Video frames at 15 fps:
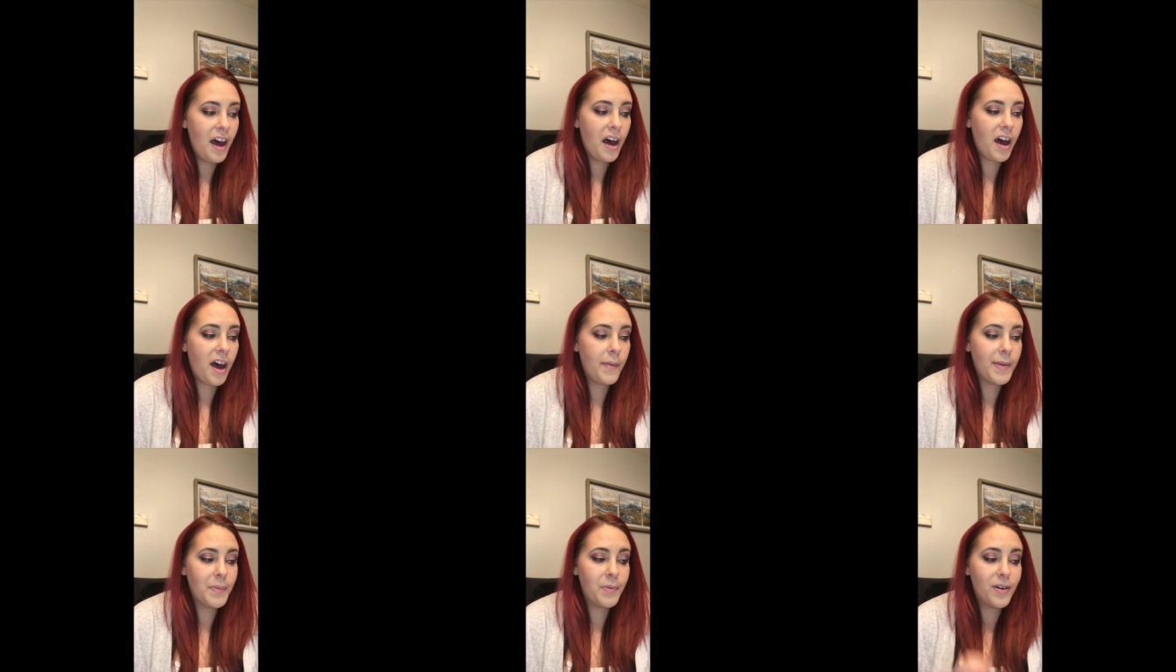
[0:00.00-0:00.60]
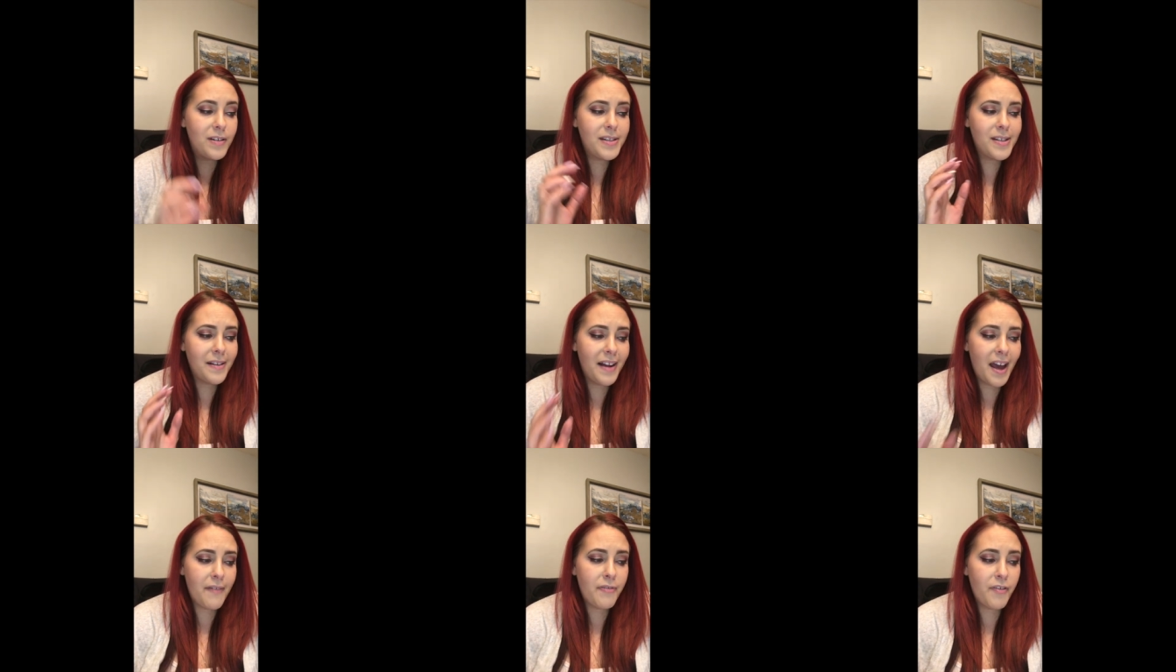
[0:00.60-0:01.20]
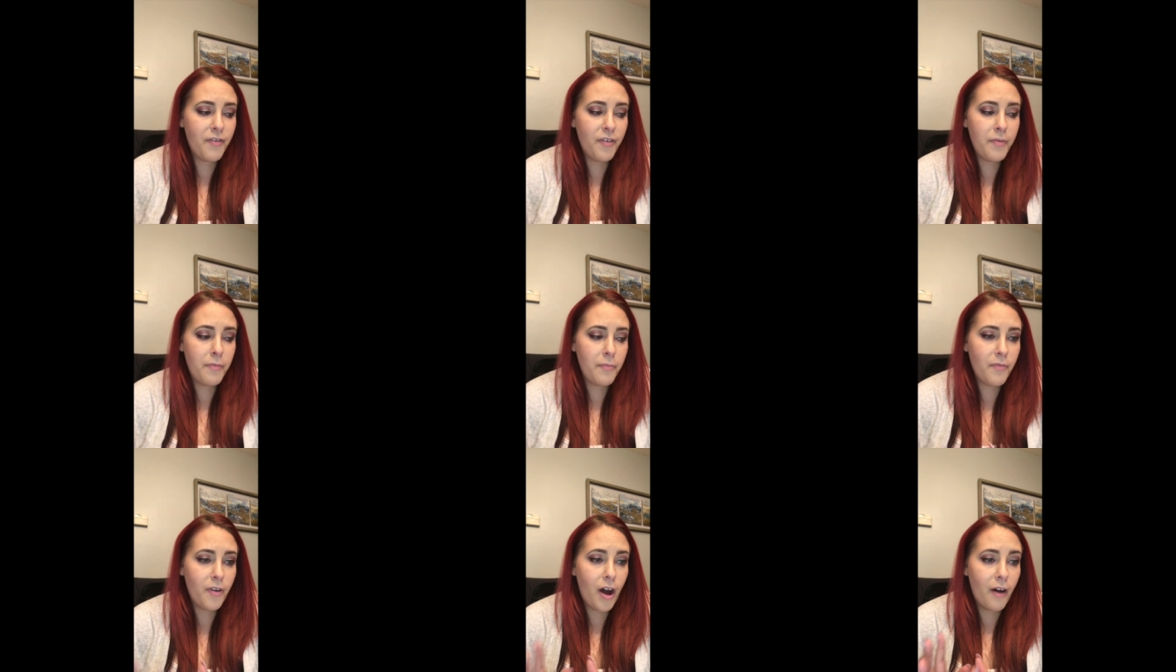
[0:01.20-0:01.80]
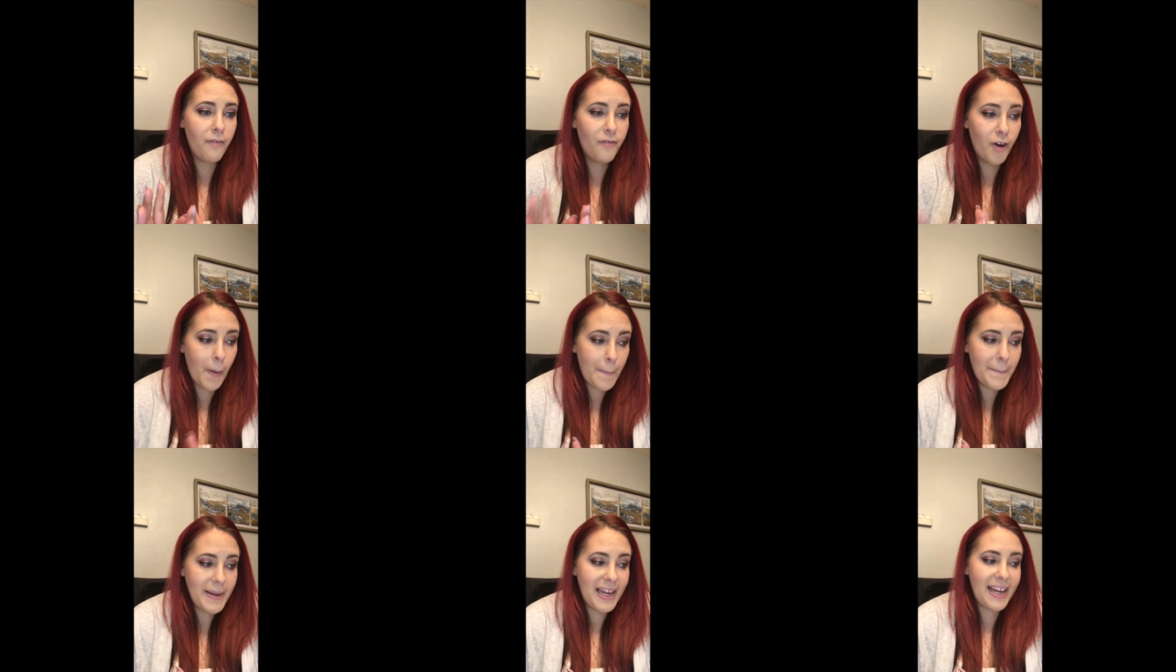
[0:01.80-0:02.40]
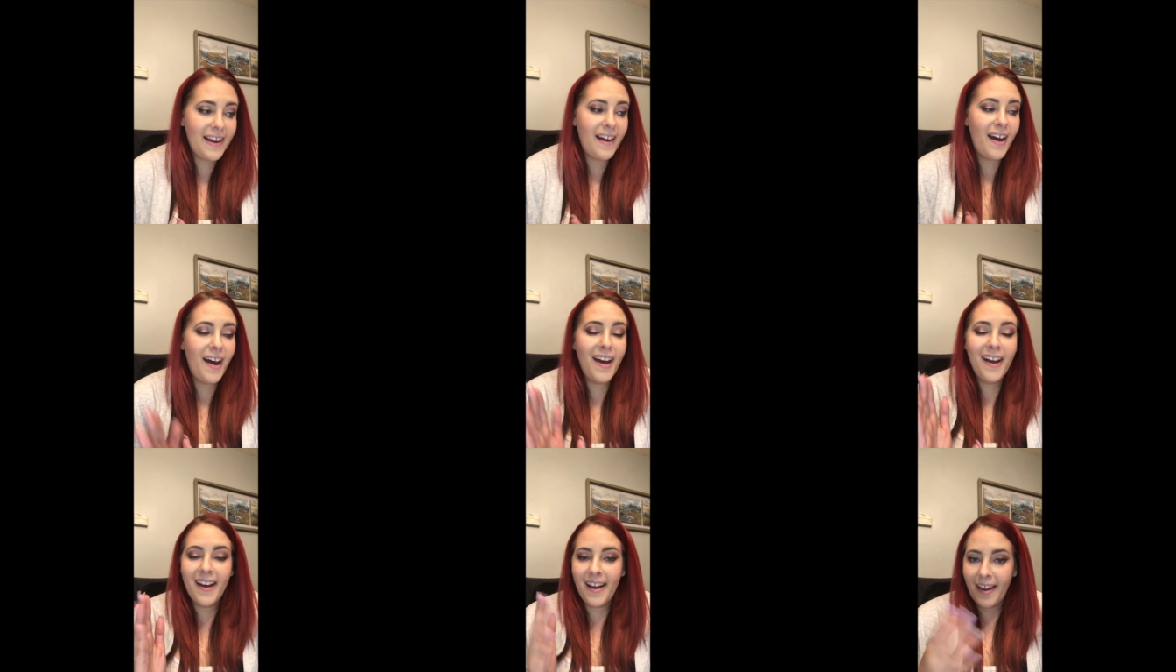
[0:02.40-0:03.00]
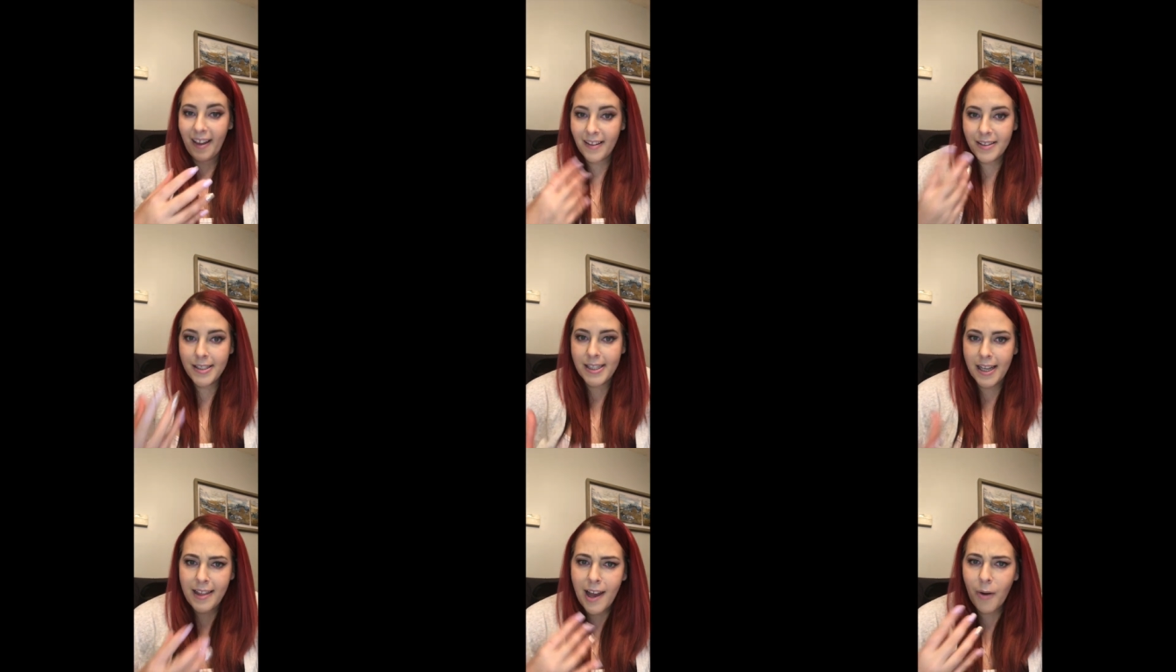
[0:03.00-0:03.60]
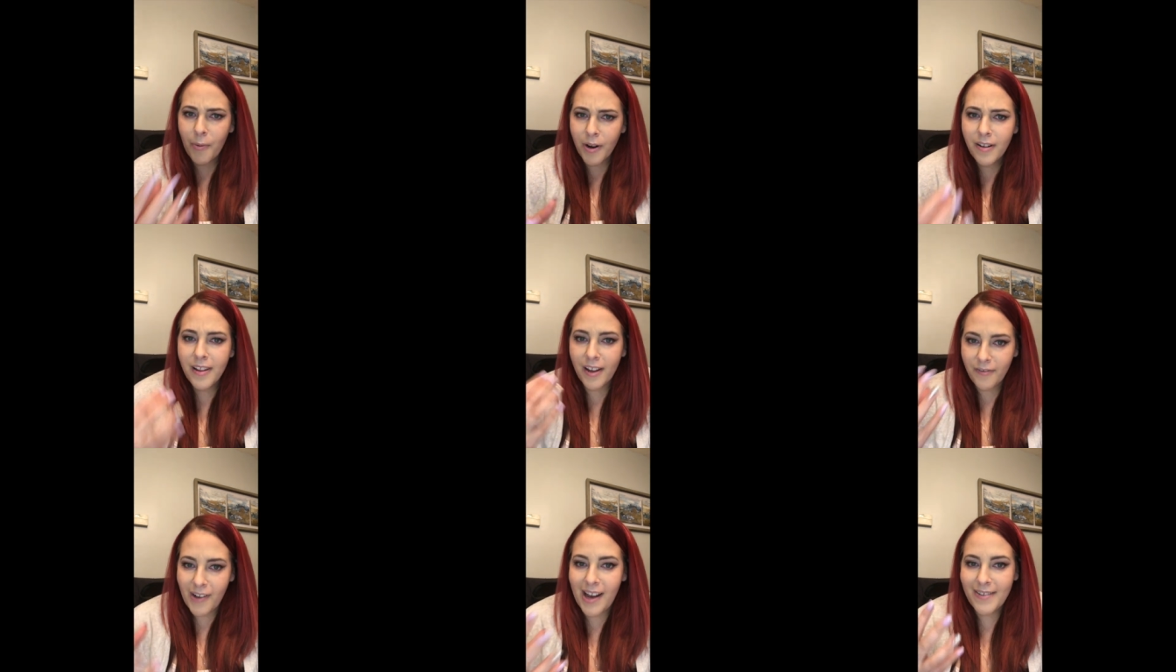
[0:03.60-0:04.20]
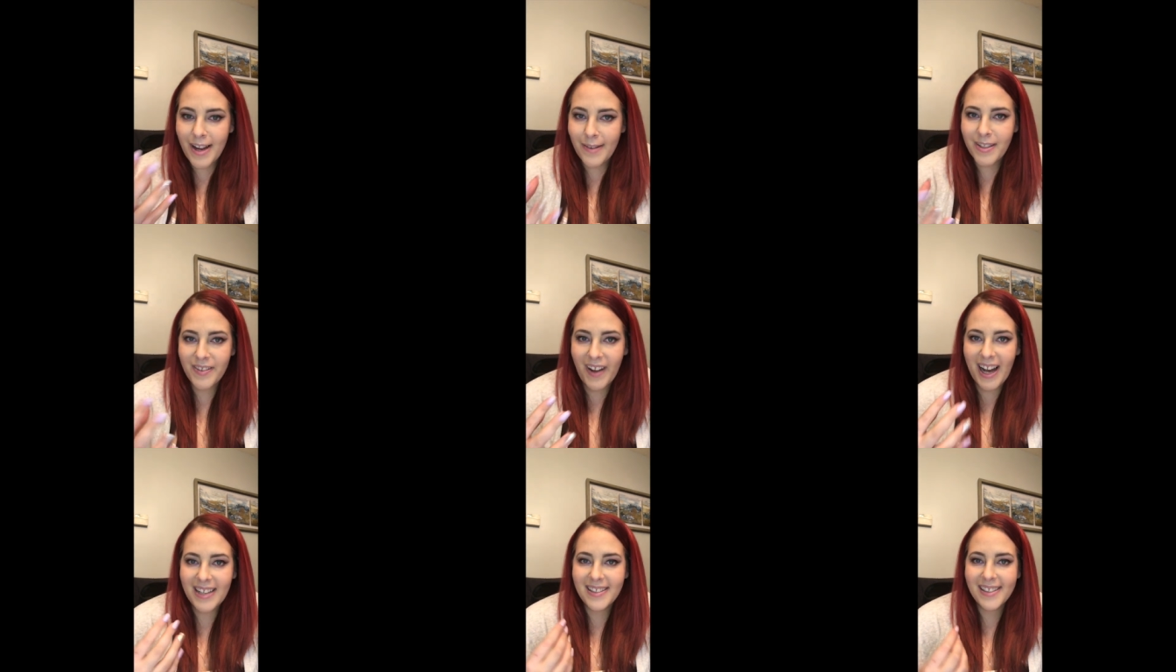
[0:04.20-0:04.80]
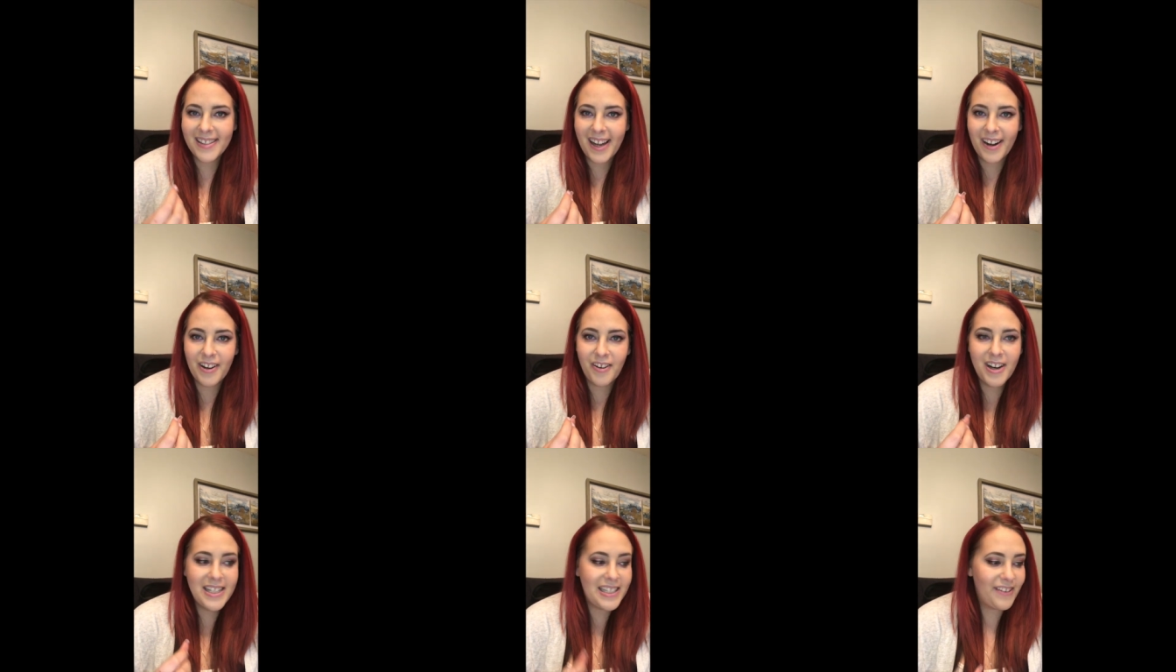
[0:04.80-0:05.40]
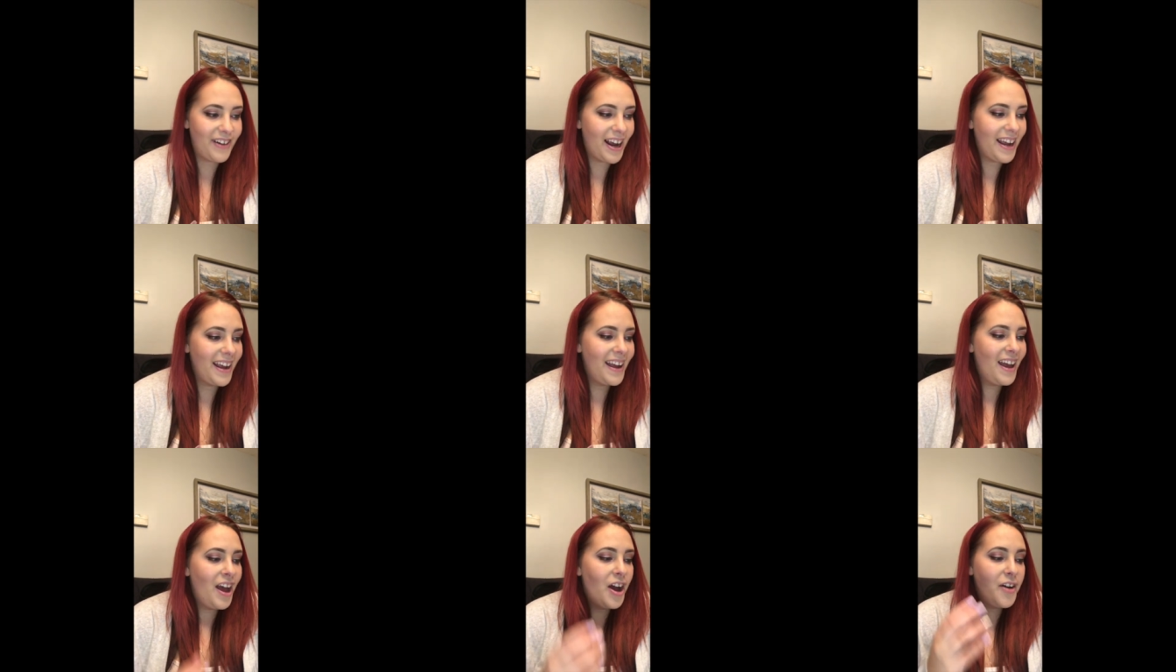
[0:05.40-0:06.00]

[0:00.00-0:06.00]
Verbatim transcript: Um, and we're also going to have a, a verbena, say that word like five times fast. It's kind of crazy, right?